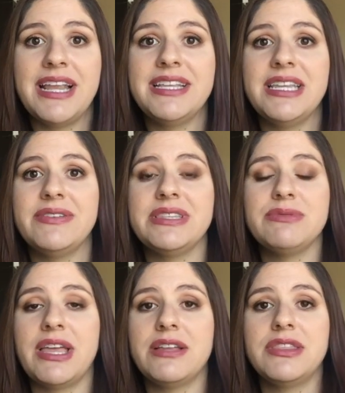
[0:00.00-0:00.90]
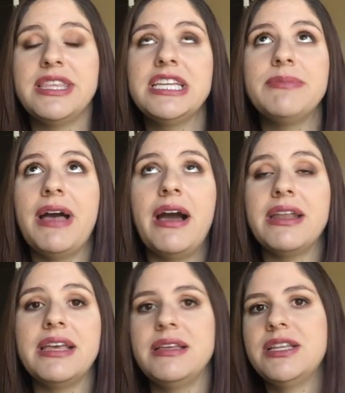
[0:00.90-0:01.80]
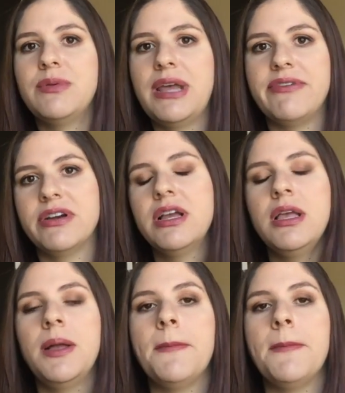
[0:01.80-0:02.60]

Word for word: And I didn't even like think about it, you know, whatever.